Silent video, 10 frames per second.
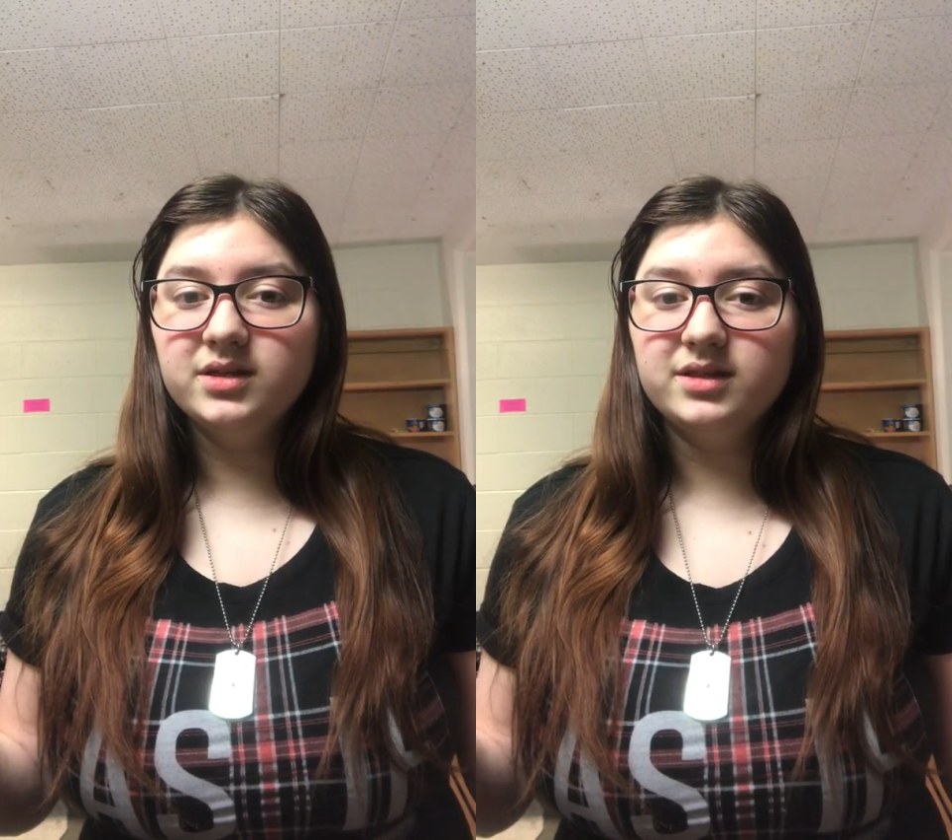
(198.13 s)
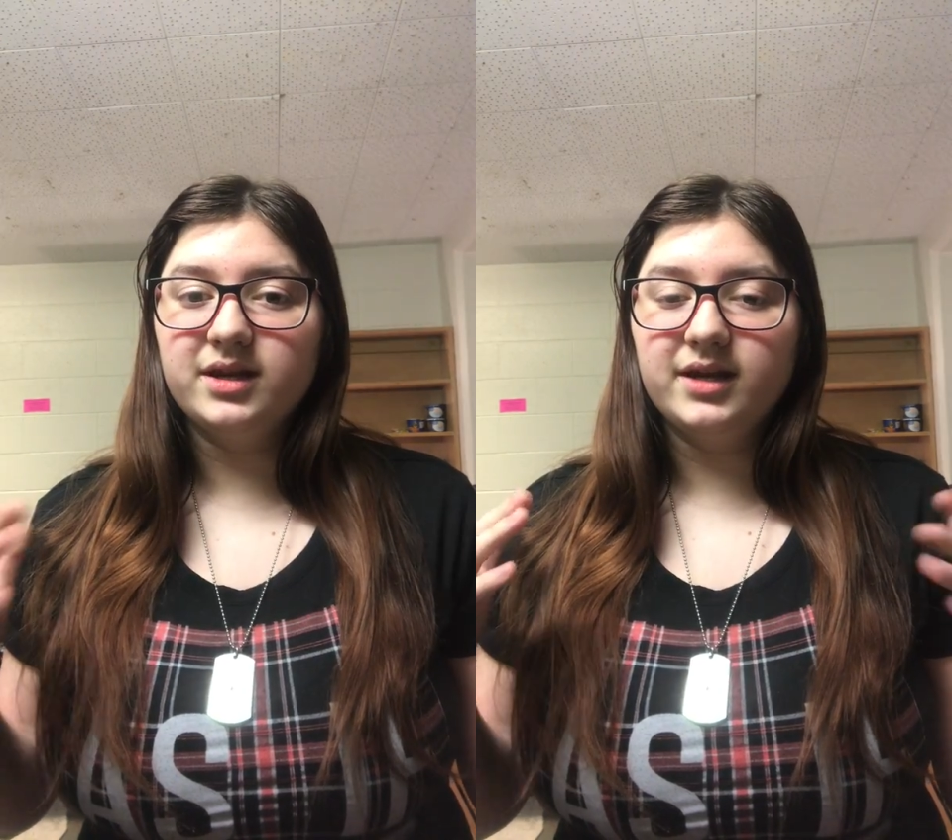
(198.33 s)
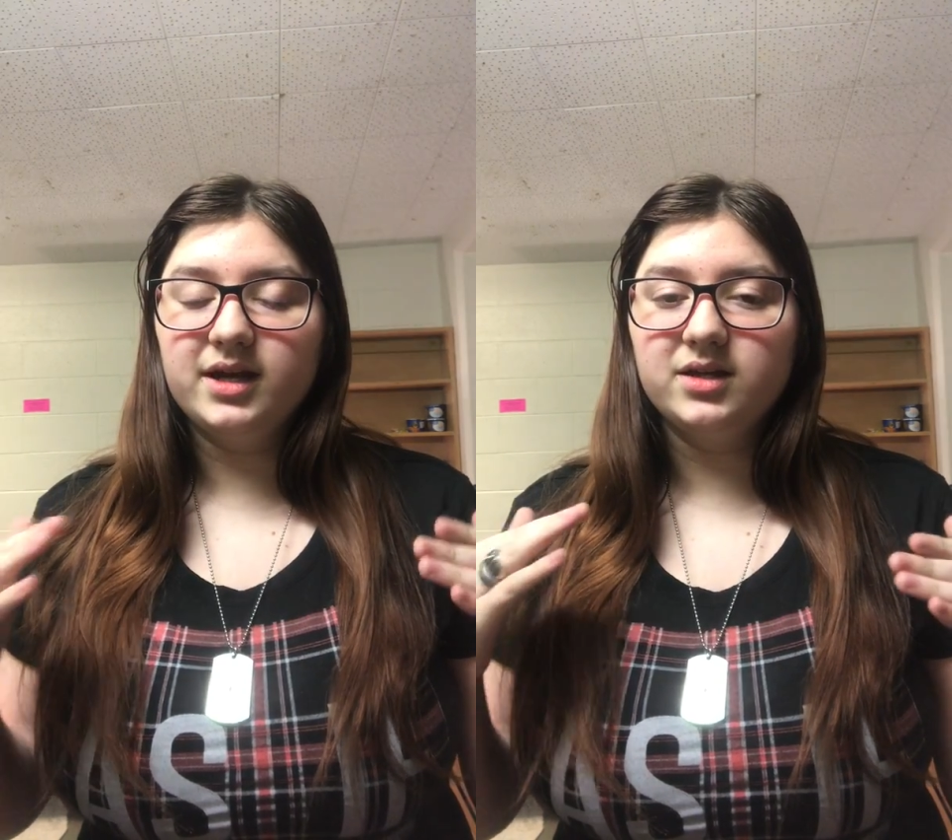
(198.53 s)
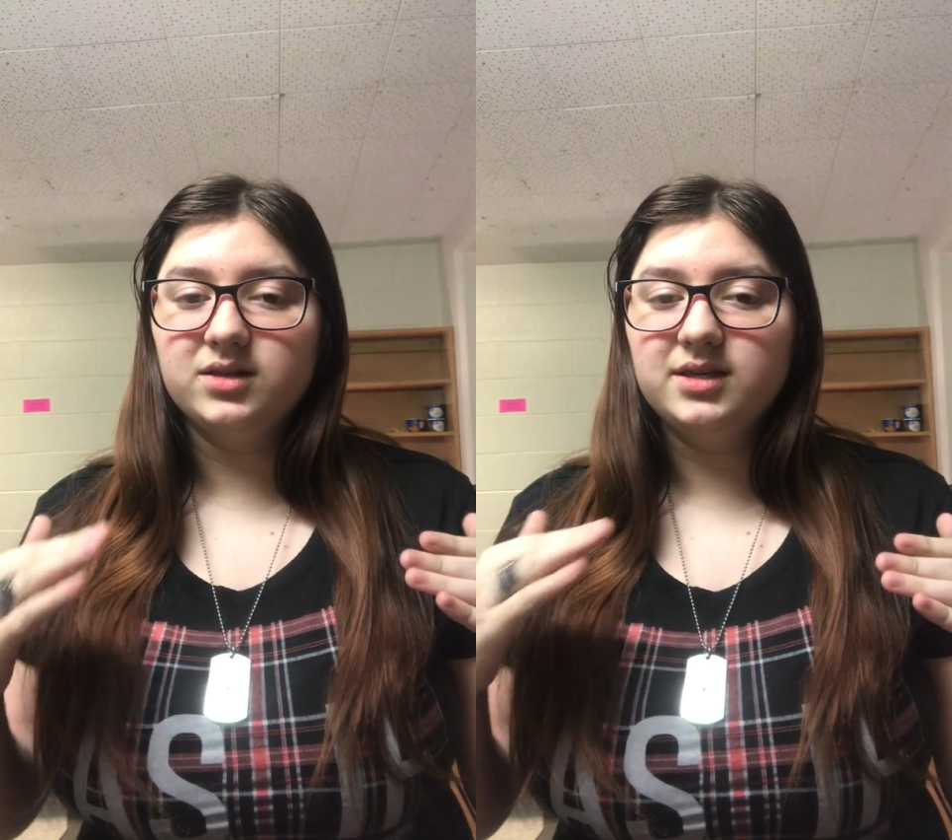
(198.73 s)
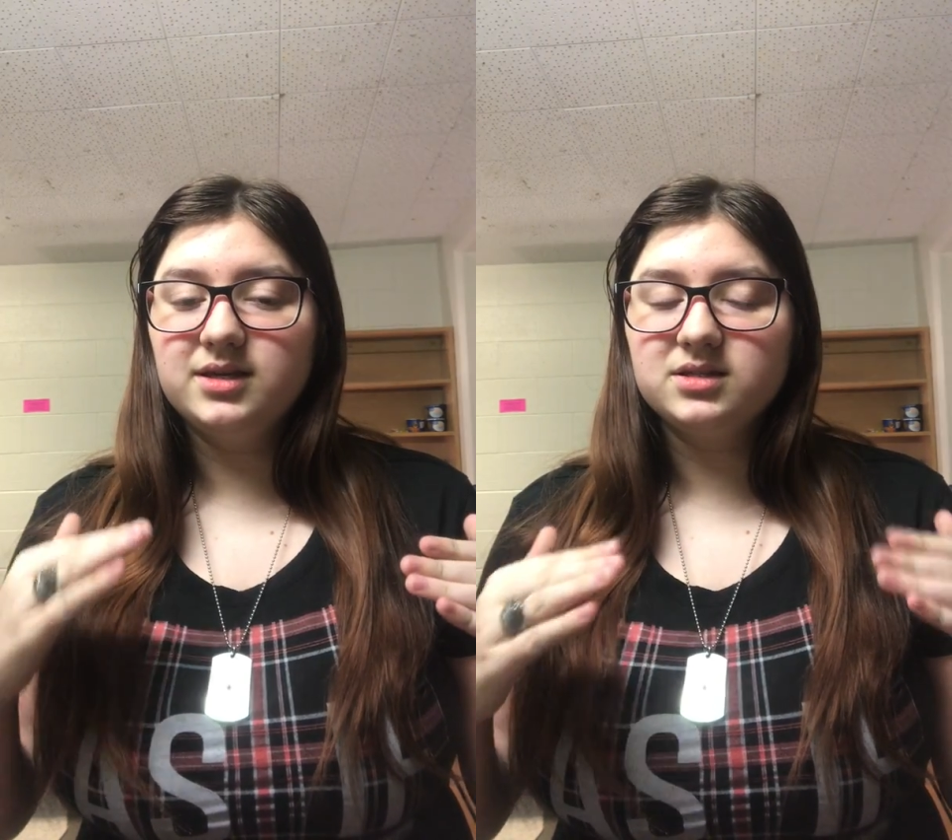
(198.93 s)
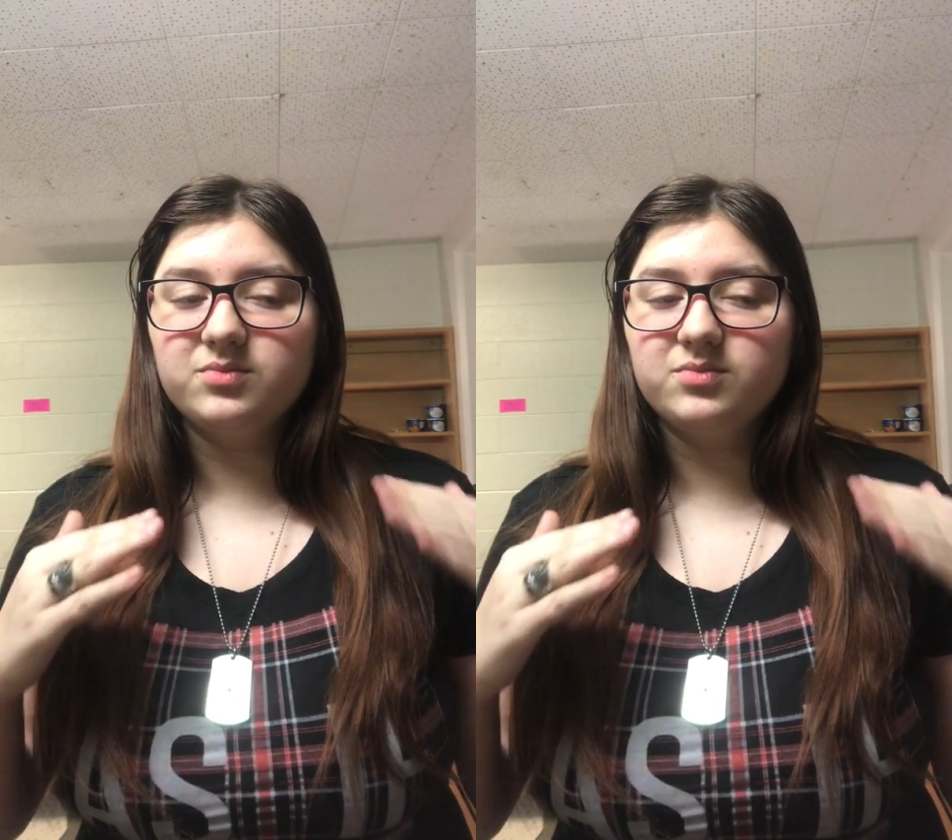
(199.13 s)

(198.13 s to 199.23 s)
that I had, things